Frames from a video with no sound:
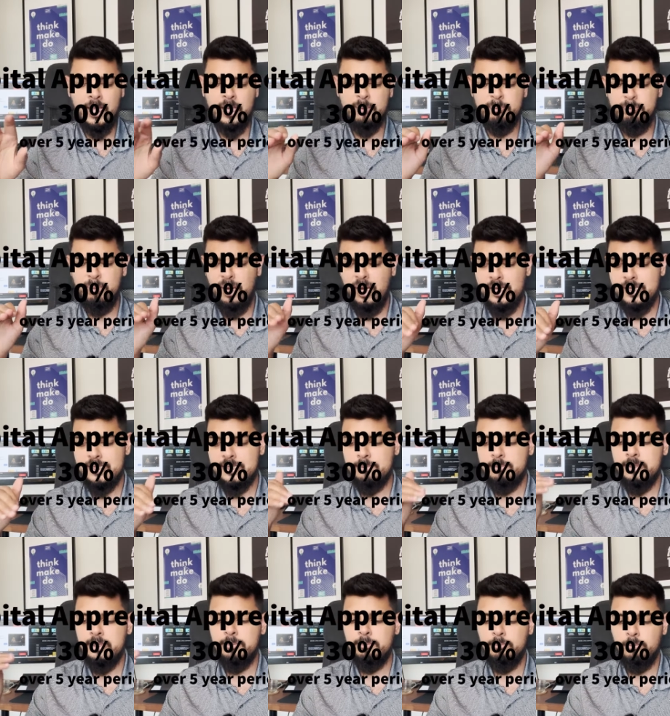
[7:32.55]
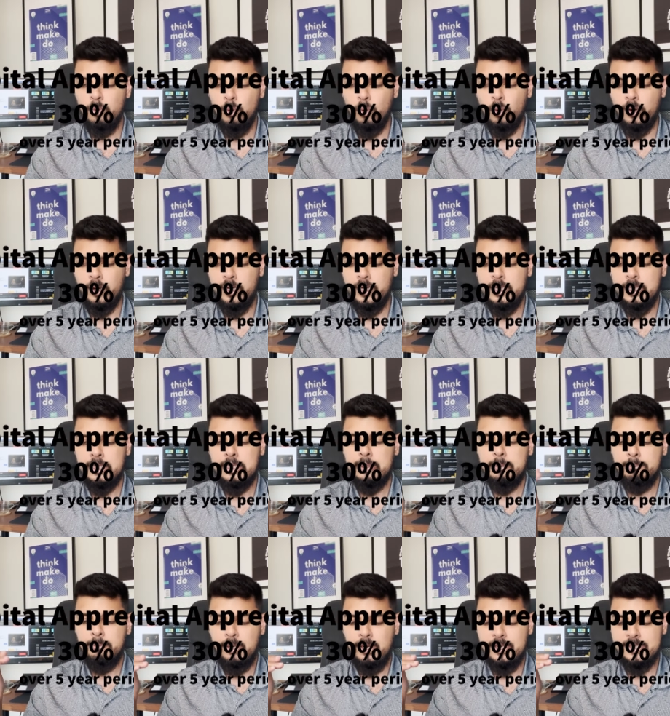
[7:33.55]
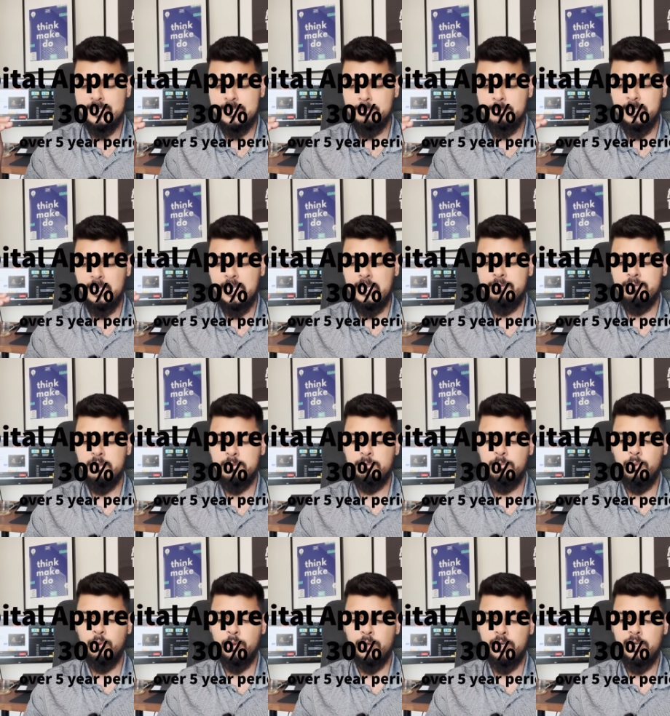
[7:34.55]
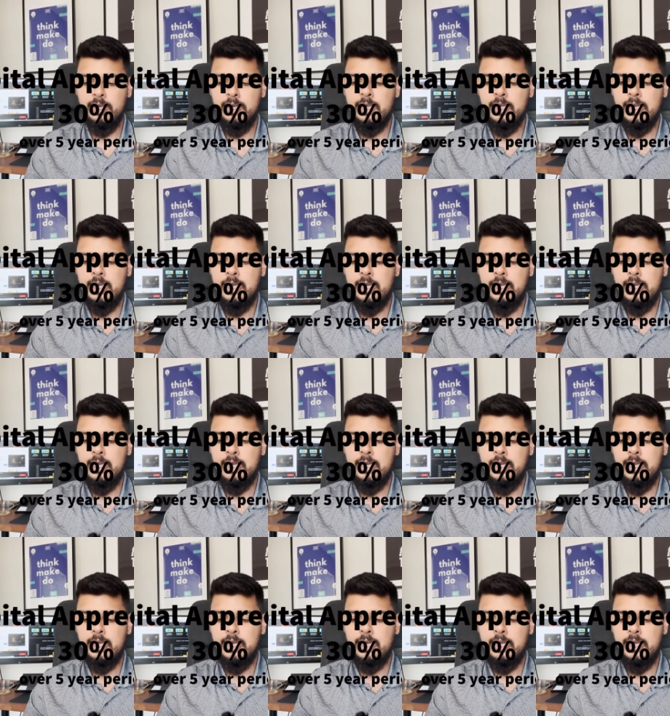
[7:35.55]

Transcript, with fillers: and possibly more, possibly even more,